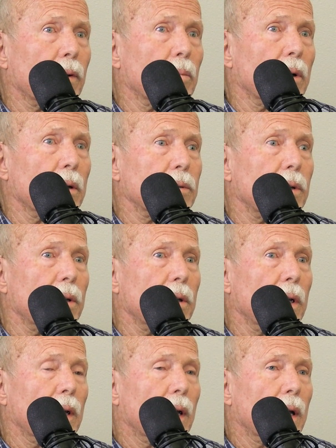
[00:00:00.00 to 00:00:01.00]
for
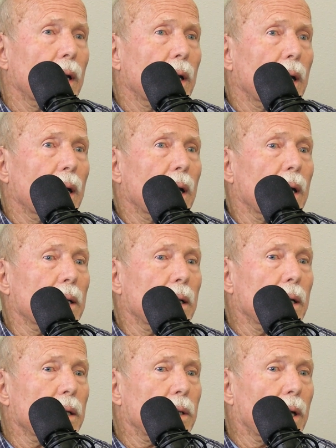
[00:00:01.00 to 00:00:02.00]
mercy. And
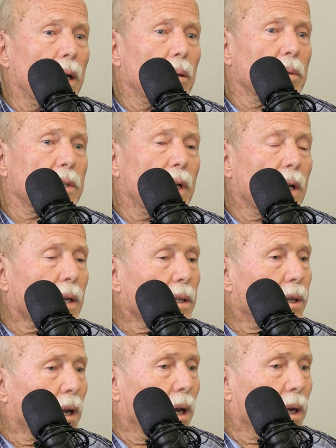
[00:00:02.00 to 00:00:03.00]
then he shot him a second
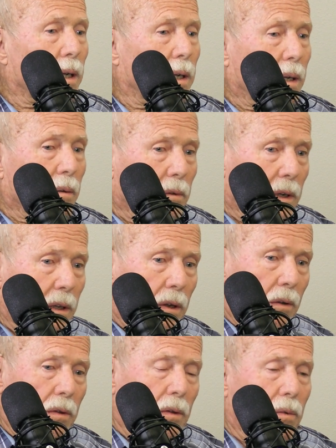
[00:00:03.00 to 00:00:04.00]
shot, and he went
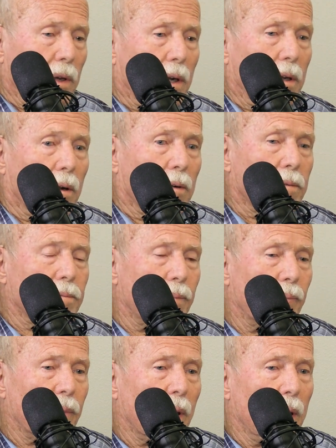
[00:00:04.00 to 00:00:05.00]
through the window.
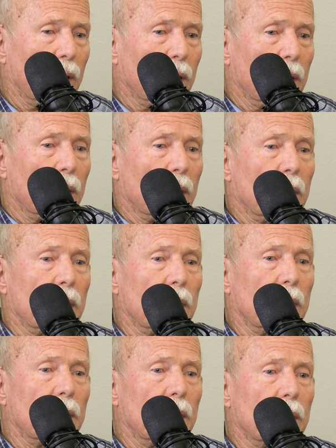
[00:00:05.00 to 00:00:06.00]

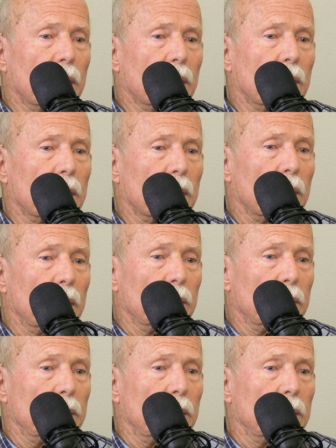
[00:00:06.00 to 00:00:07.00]
And
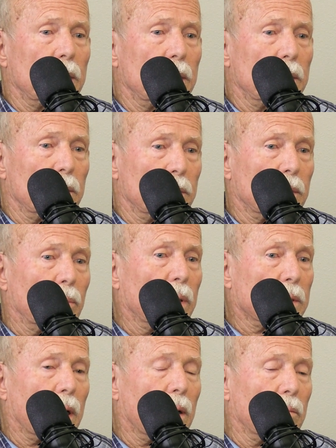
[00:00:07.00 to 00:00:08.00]
it was a
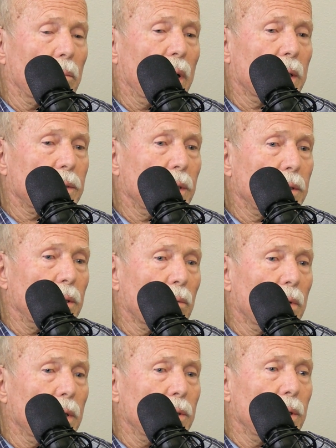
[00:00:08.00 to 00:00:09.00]
kind of bad
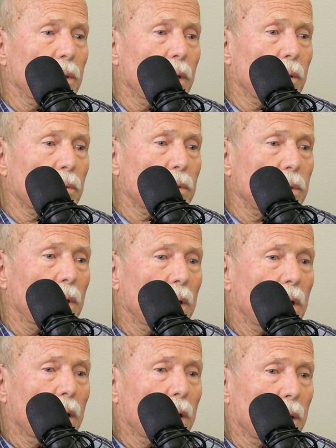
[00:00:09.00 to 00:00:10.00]
situation. There was
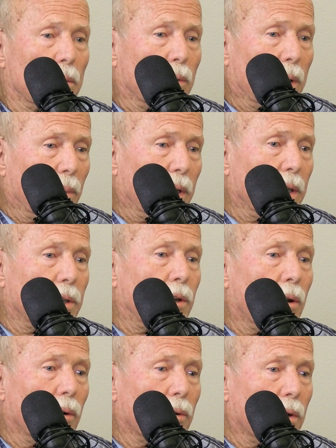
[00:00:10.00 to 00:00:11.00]
women and
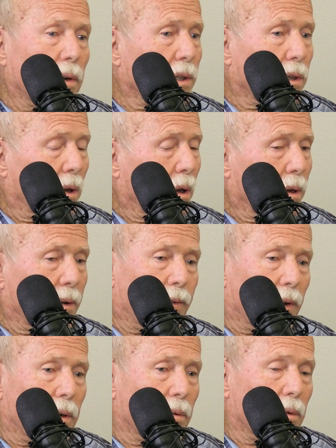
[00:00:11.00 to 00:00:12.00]
children. It was all in
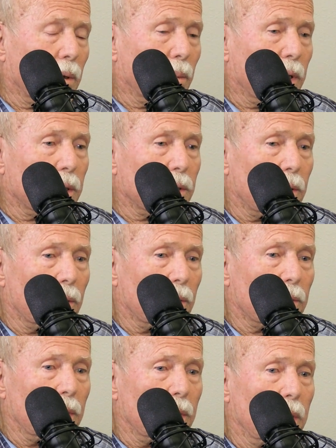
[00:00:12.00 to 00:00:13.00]
front of women and
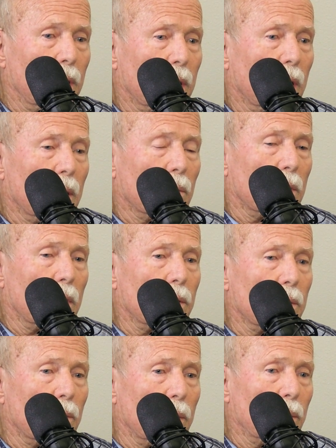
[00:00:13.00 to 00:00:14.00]
children. And one of
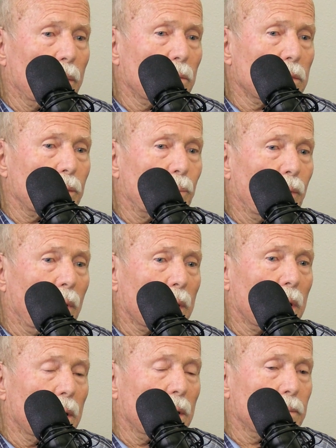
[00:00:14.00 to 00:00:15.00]
the women was
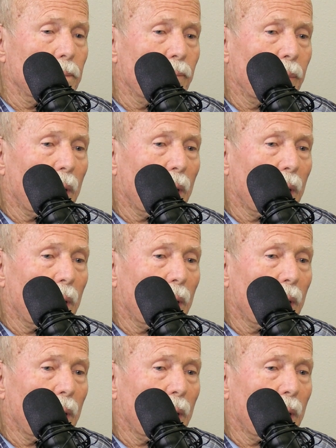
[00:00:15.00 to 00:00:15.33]
pregnant,